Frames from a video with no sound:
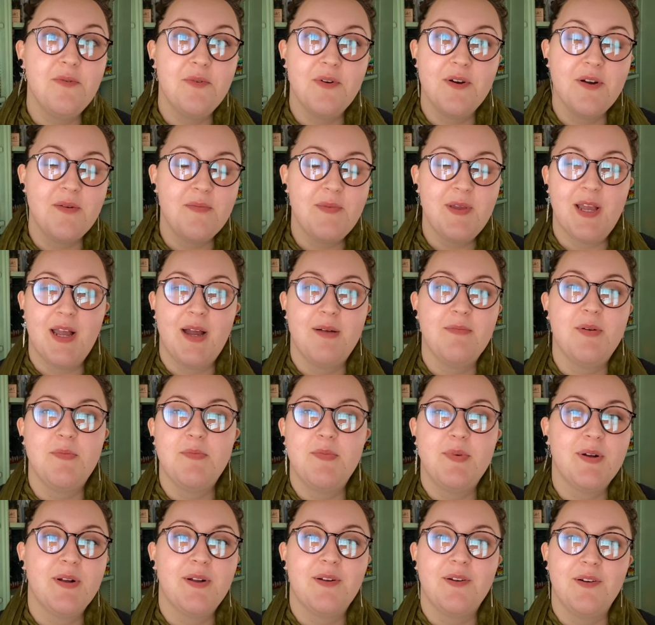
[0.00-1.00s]
were become a
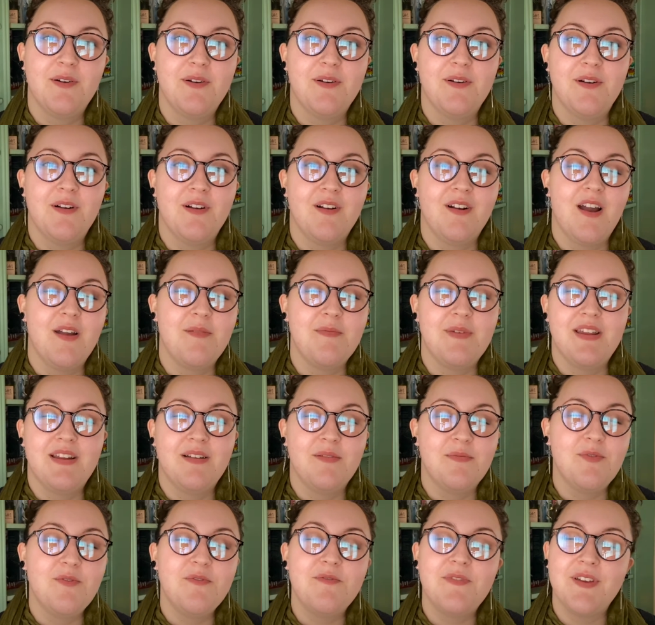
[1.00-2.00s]
book or, or I mean a
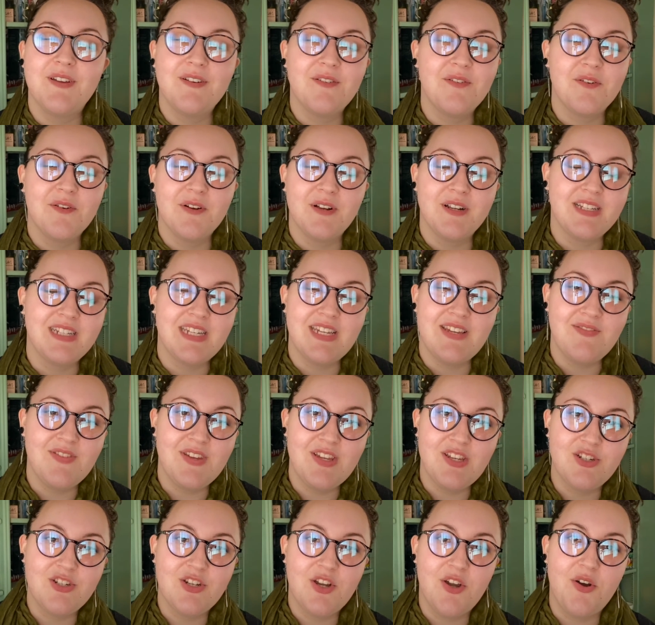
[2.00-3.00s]
movie or a
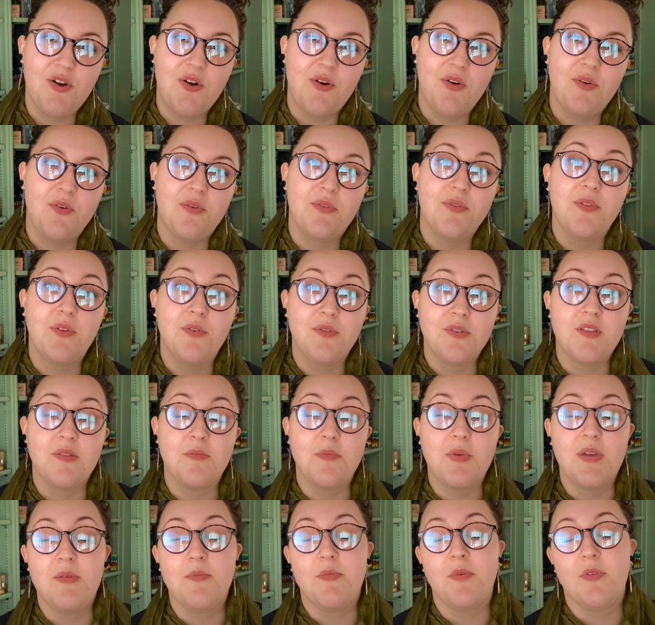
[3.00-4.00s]
TV show, those are the
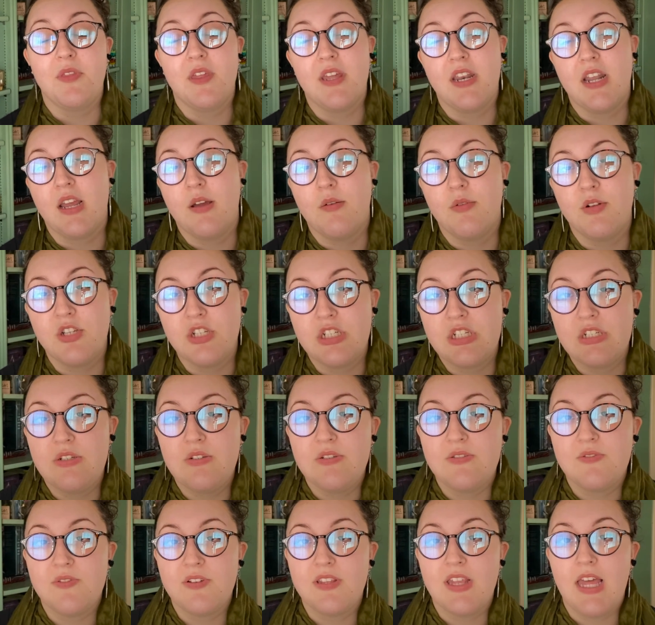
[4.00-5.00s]
people that I would
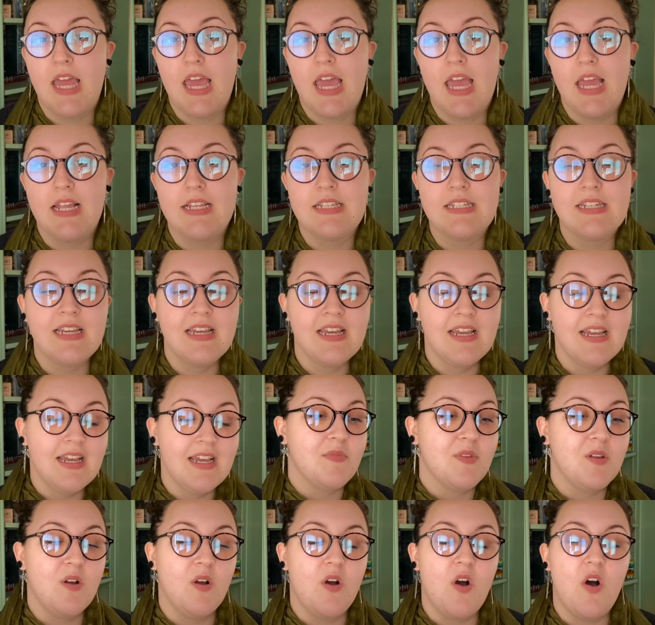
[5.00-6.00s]
choose for that.
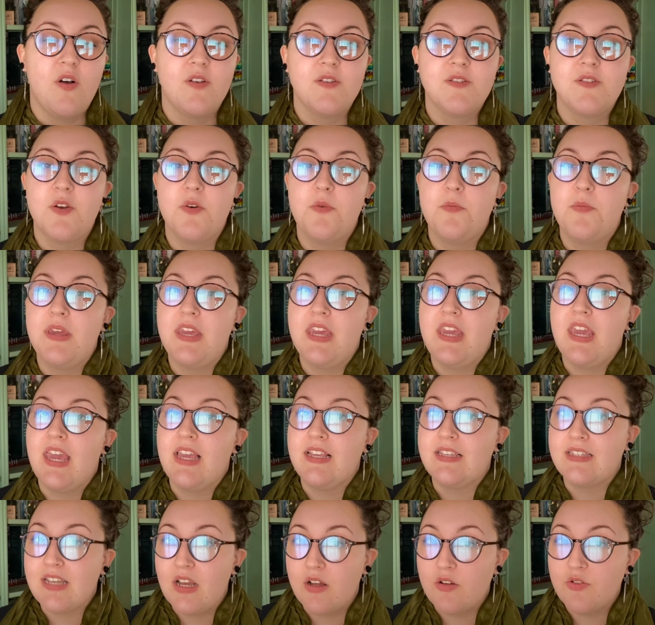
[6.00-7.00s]
There'll also be a
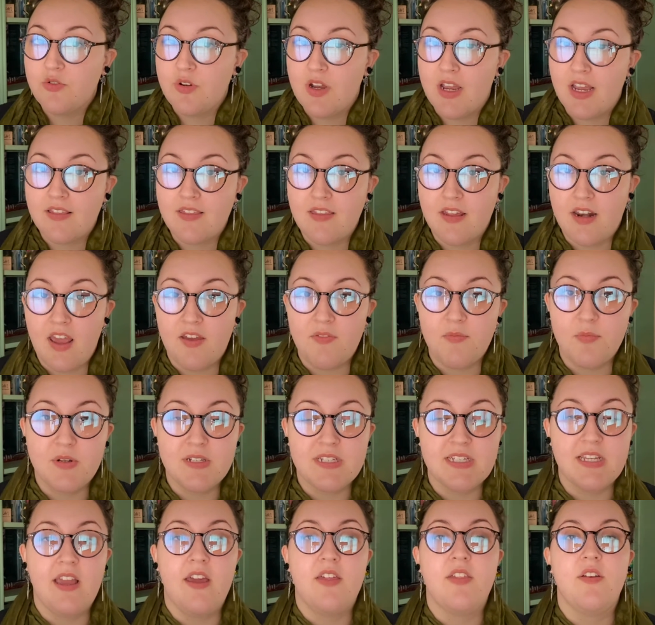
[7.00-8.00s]
soundtrack that I've put
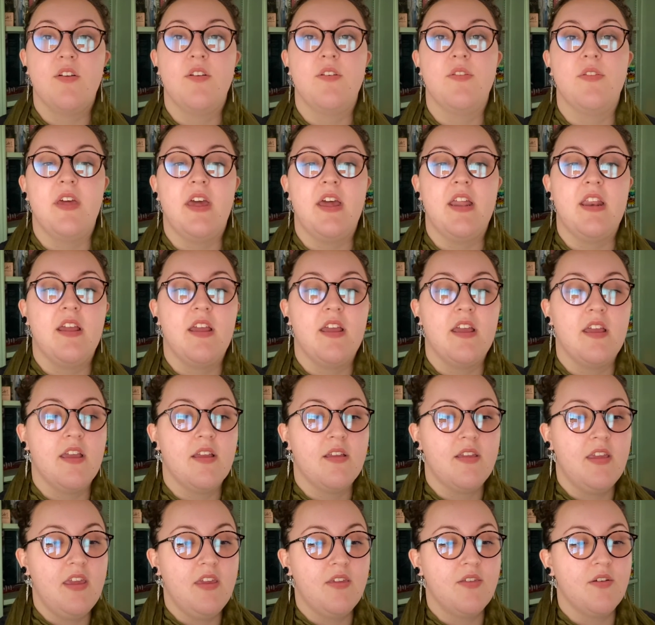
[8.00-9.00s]
together that
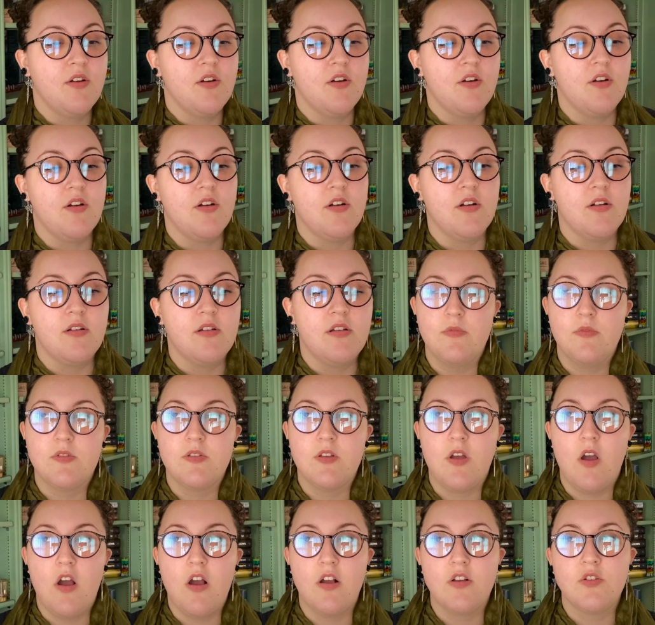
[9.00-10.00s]
either
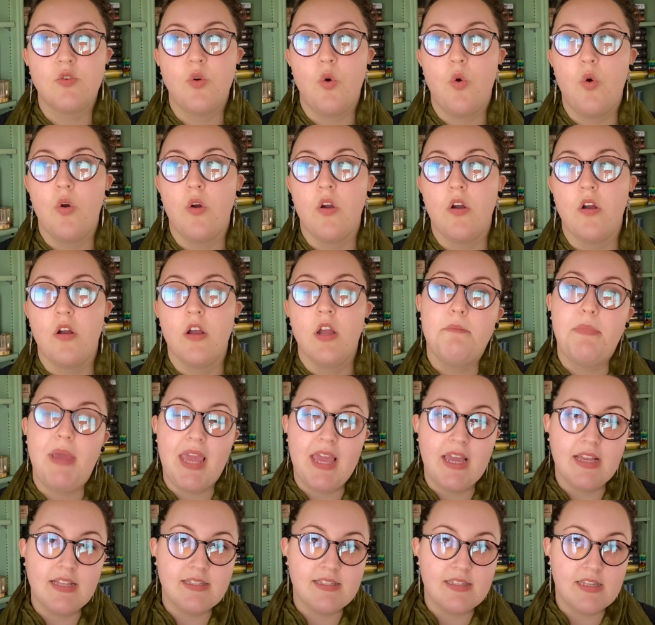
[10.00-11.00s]
songs or
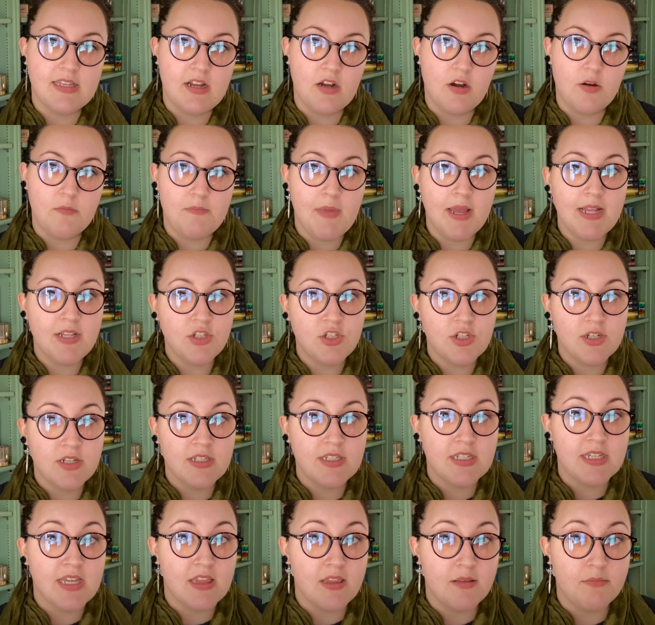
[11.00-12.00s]
bands that are
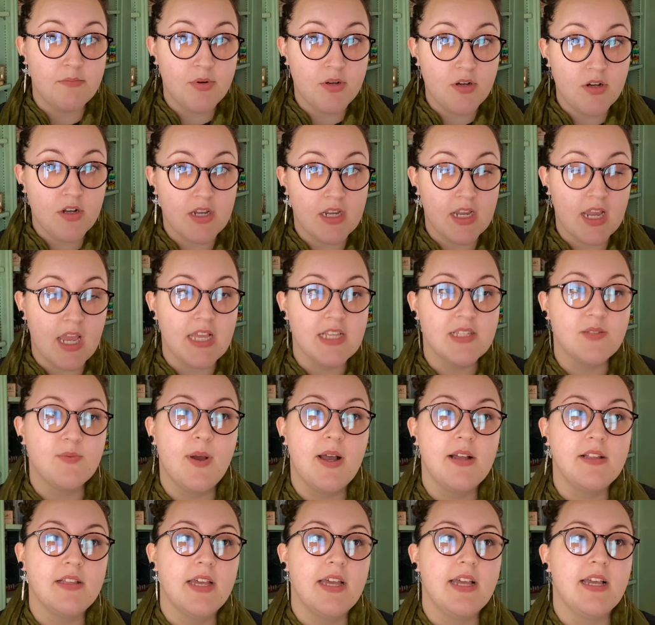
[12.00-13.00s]
mentioned in the book as
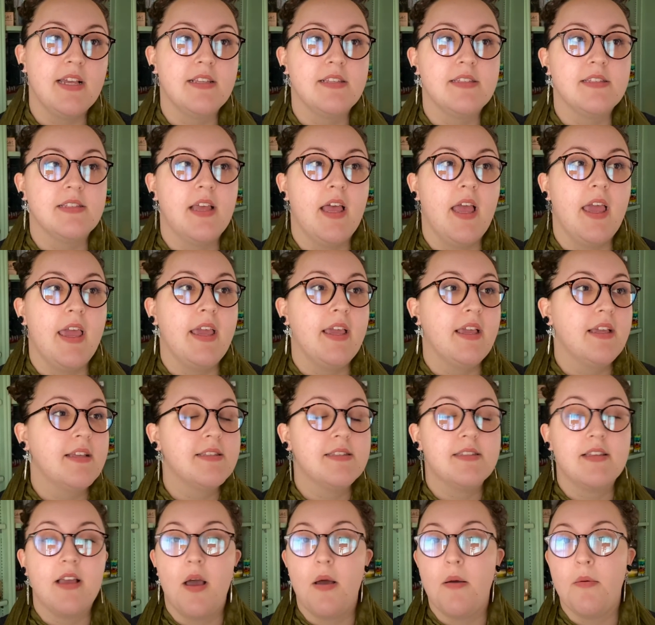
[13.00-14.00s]
well as like
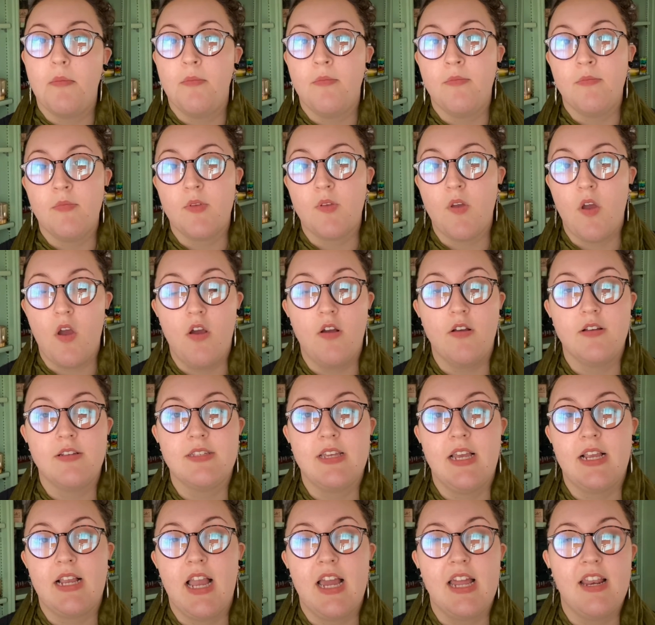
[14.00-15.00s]
some songs
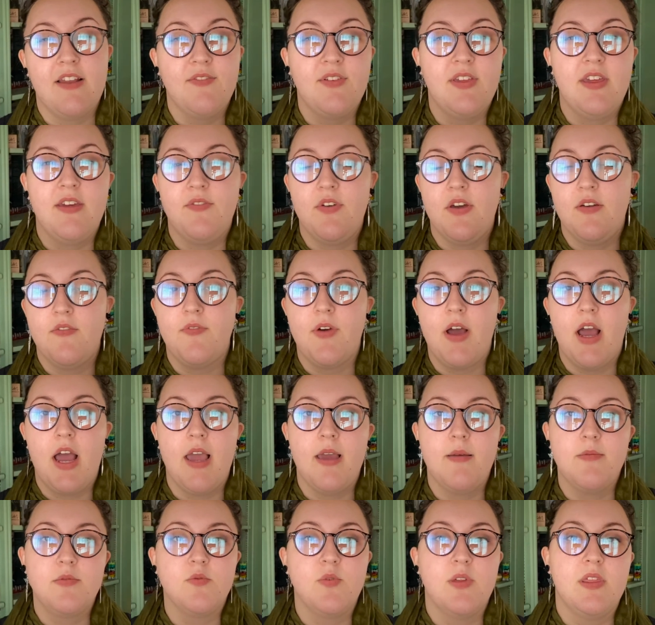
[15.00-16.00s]
that kind of give it
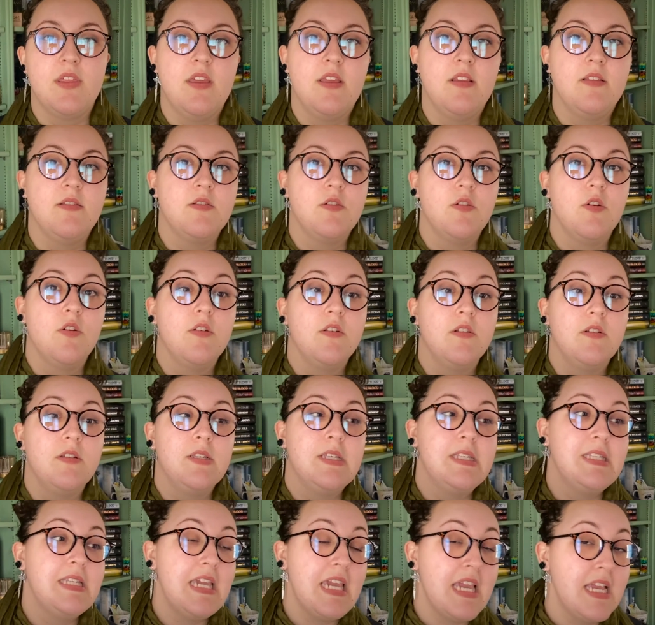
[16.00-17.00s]
vibes within certain
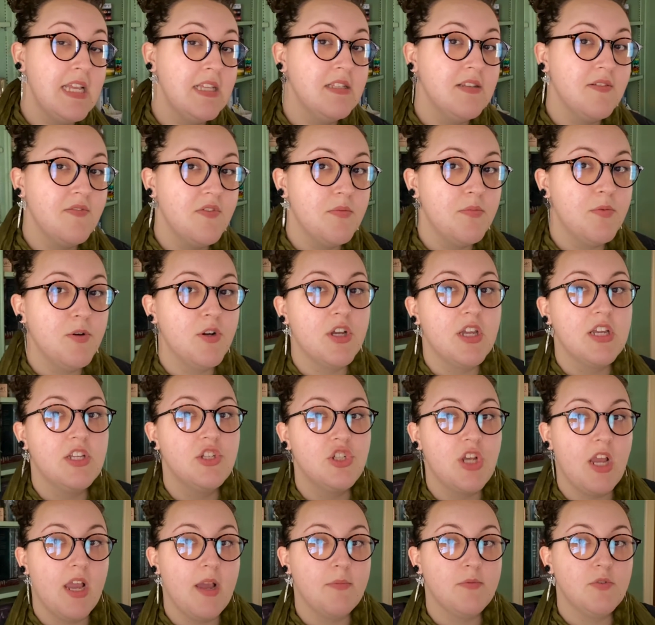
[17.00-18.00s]
scenes of the book and
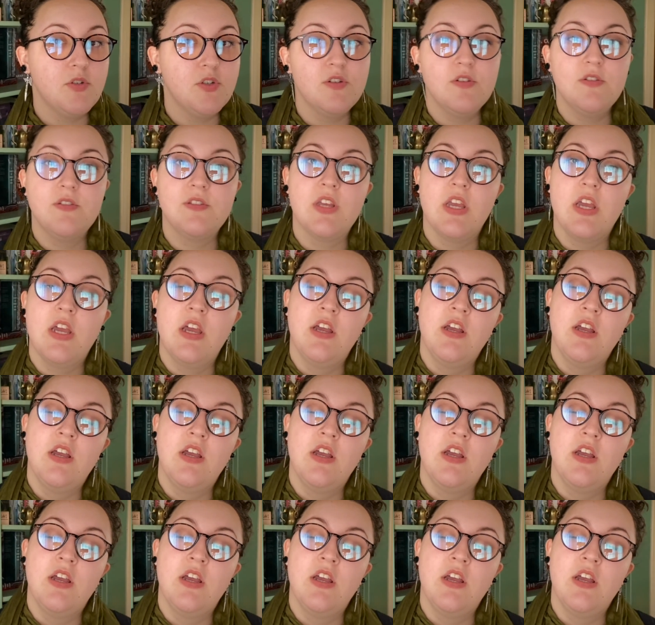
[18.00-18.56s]
chapters.